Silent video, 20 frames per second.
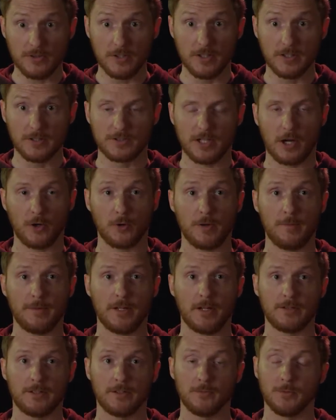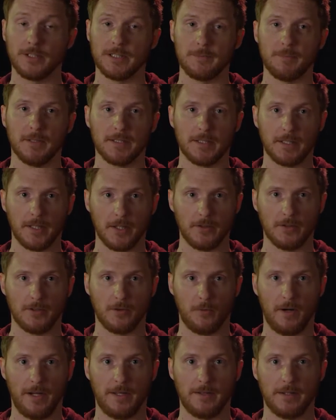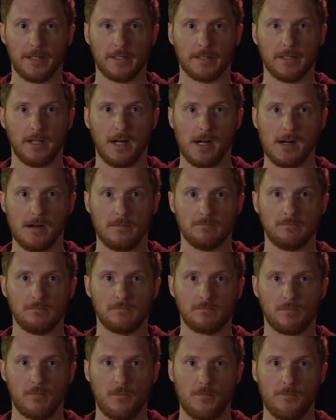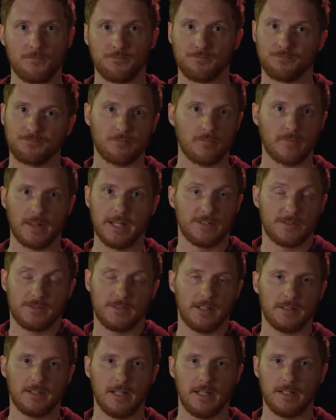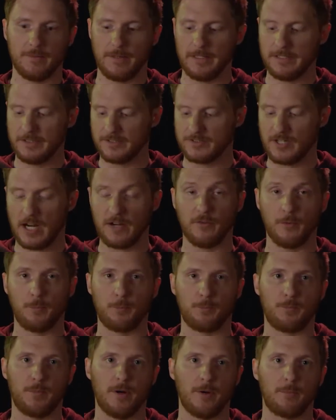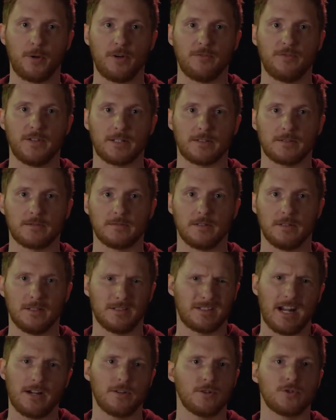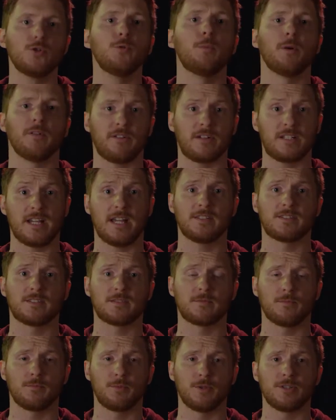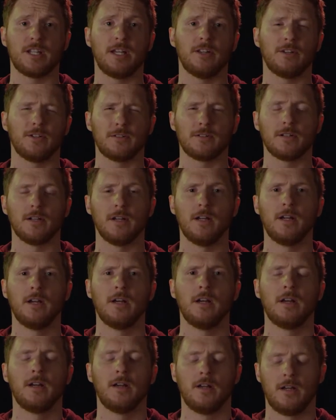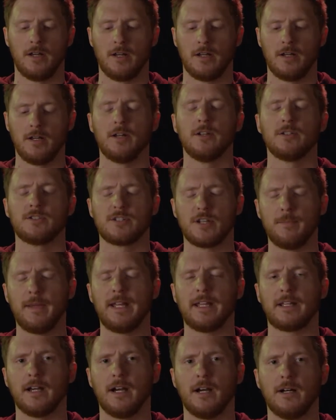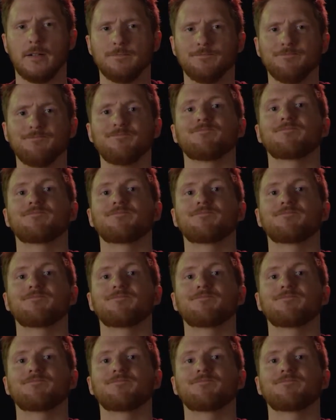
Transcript: the sour cream and onion really blend together in a way that. Um, It's it, I mean, it's kind of a, a perfect, kind of two perfect tastes put together to make um,